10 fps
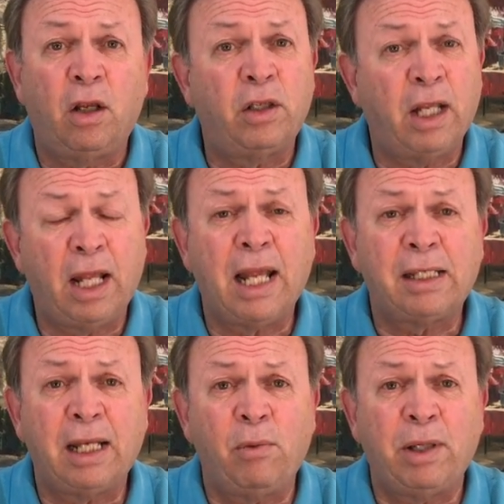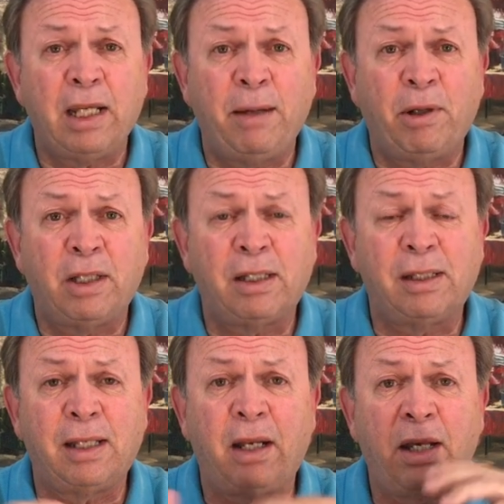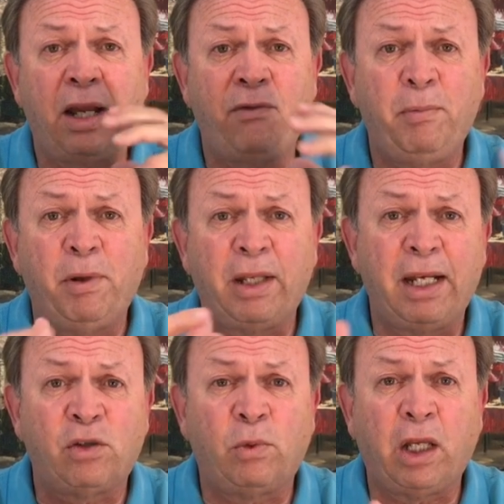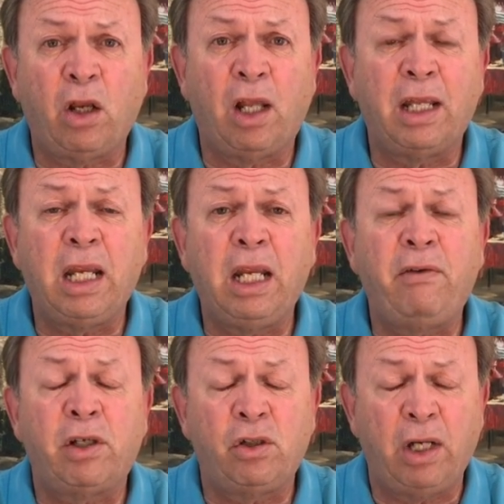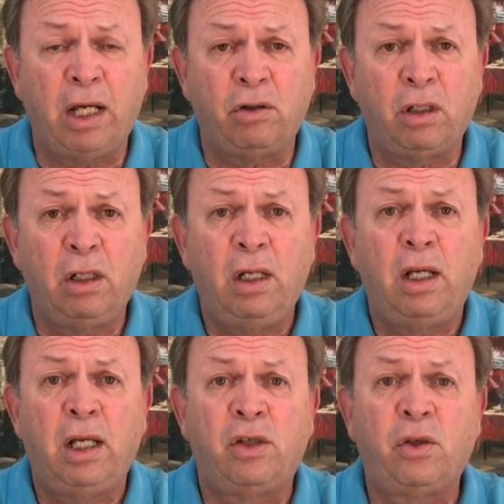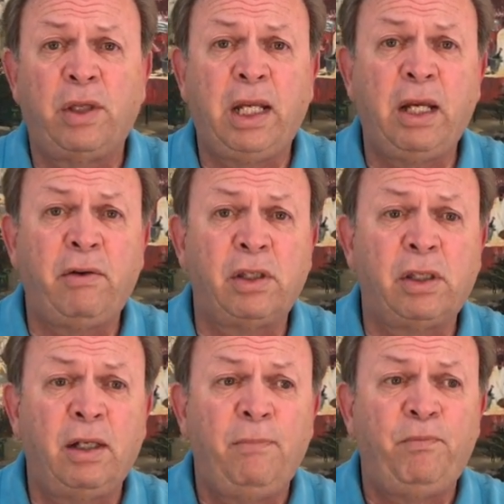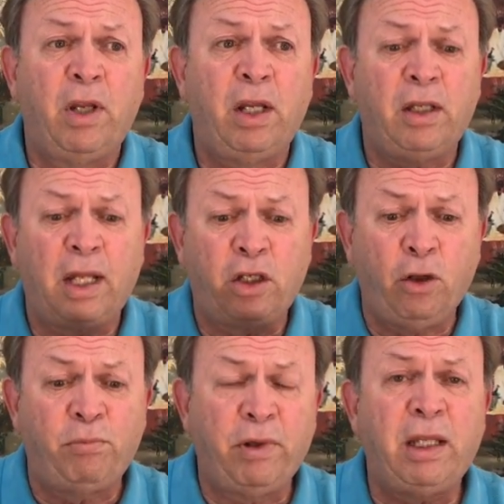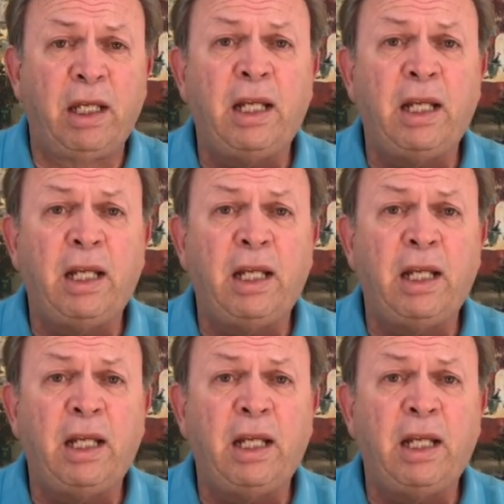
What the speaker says: The last thing I want to tell you about this is that every building has what they call air exchange. And so the air is like you're breathing